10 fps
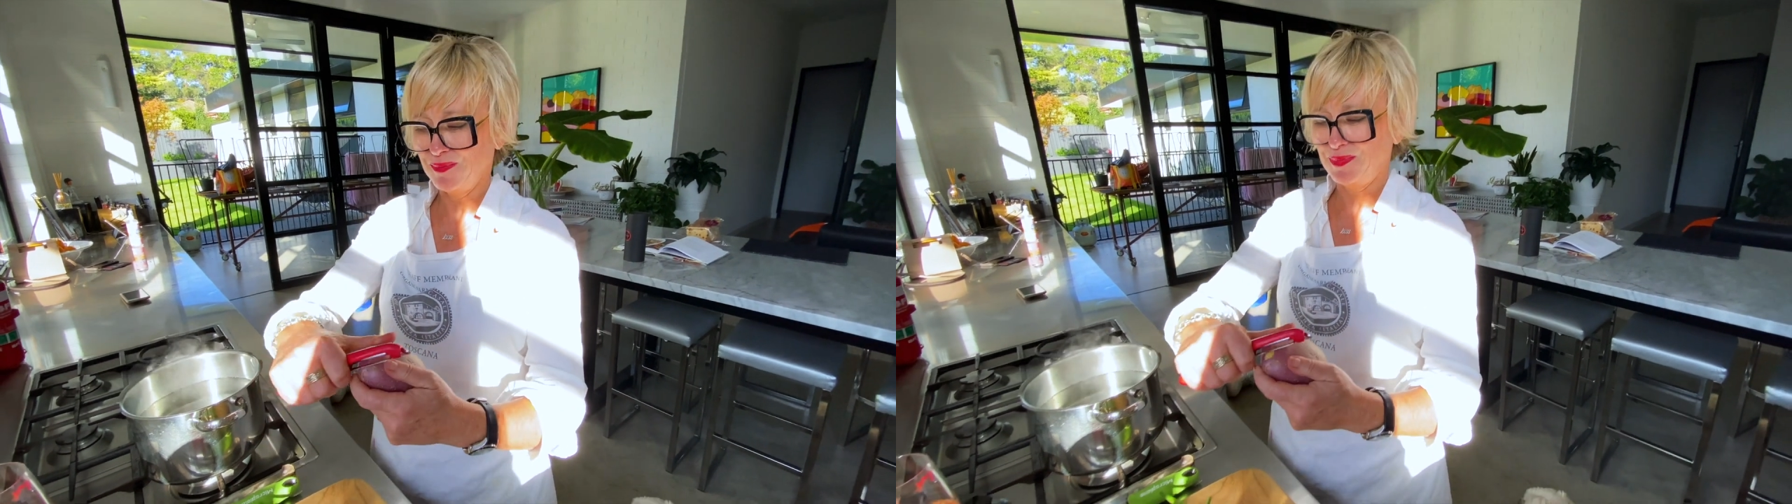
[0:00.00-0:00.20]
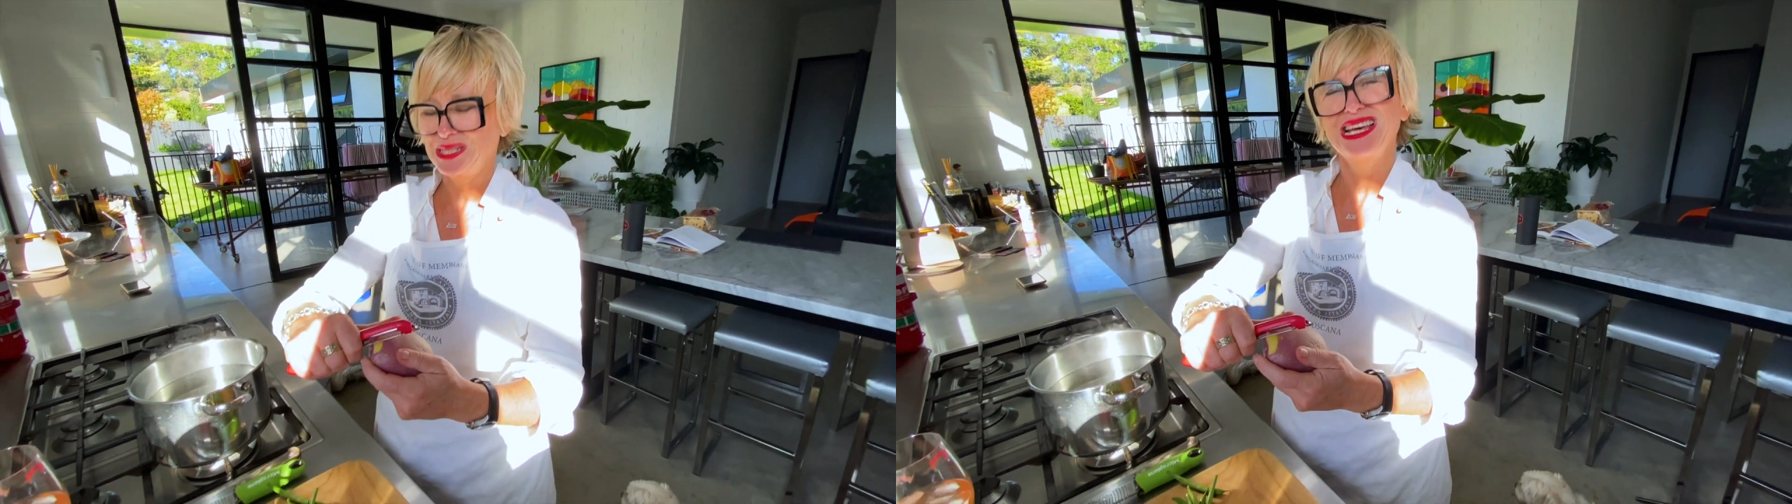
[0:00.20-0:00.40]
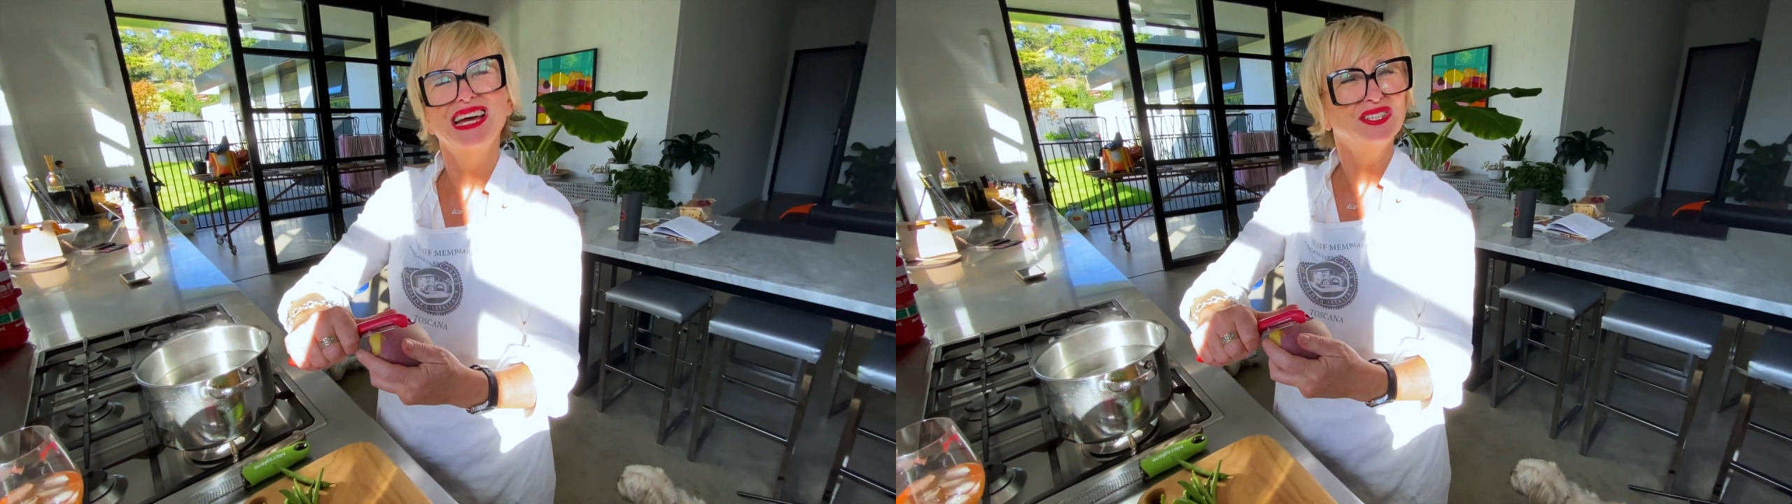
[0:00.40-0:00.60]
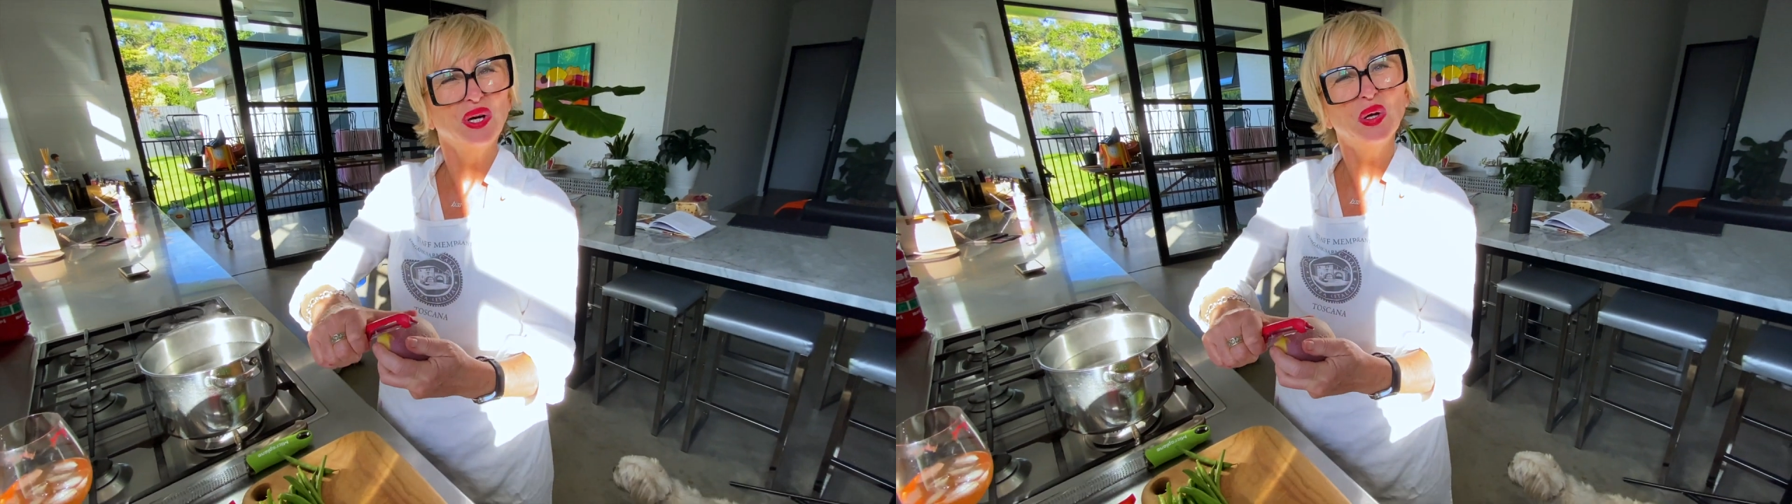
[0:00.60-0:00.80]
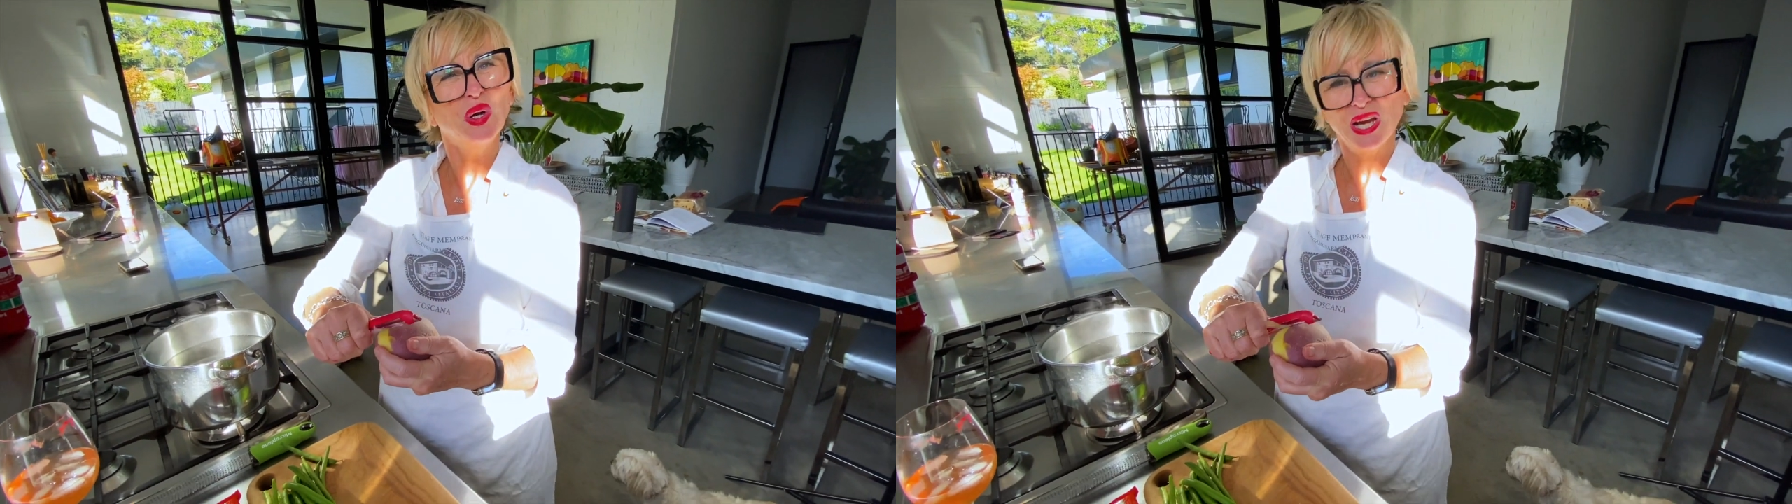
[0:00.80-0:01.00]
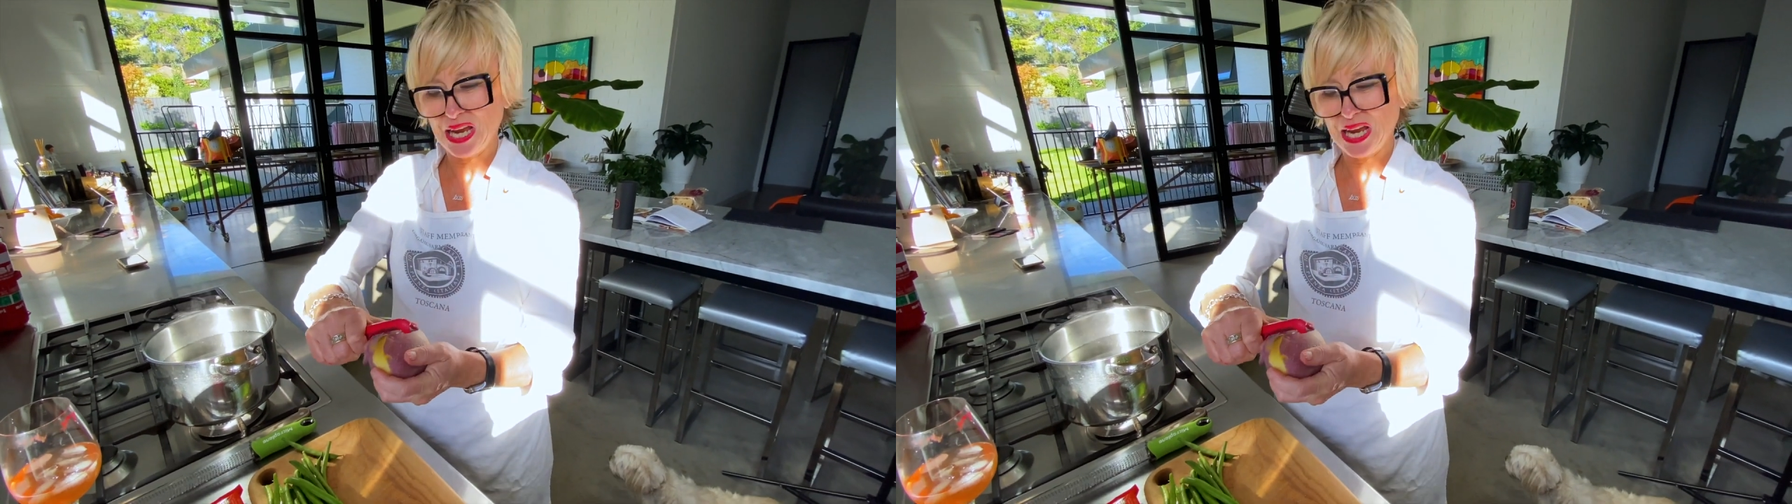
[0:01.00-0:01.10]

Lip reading: Potato